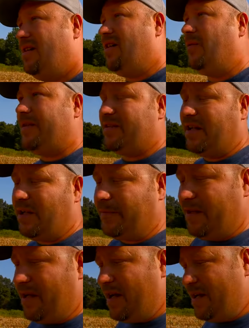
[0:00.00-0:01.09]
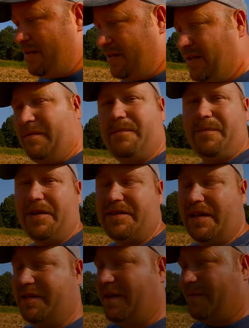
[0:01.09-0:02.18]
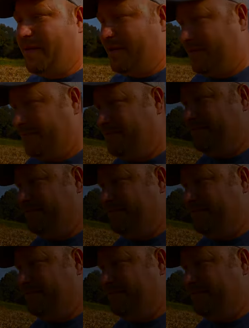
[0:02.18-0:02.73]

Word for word: I hope this helped you out and appreciate y'all watching.